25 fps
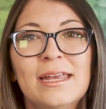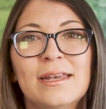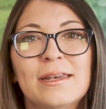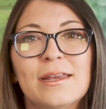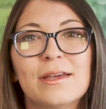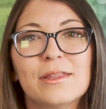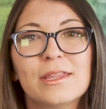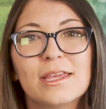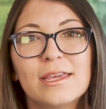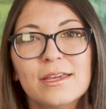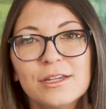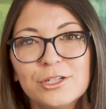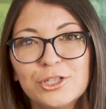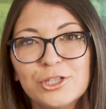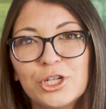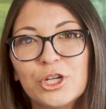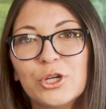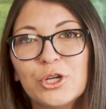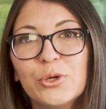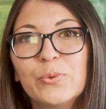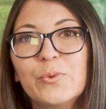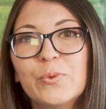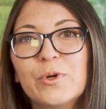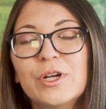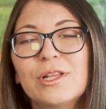Now, the
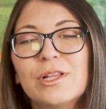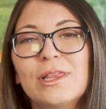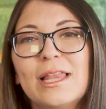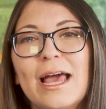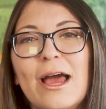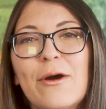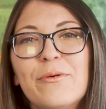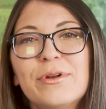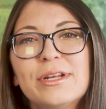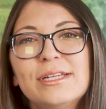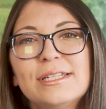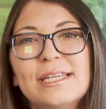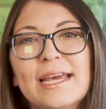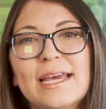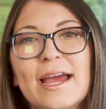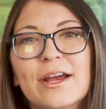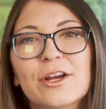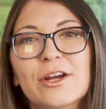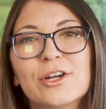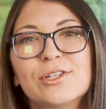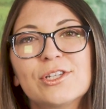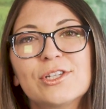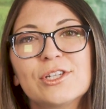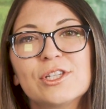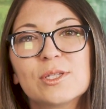issue would allow an
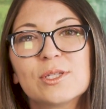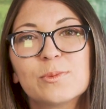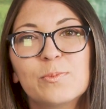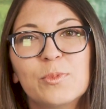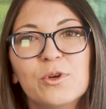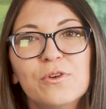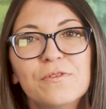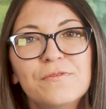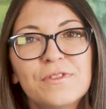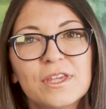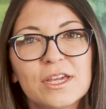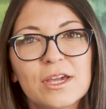attacker to spoof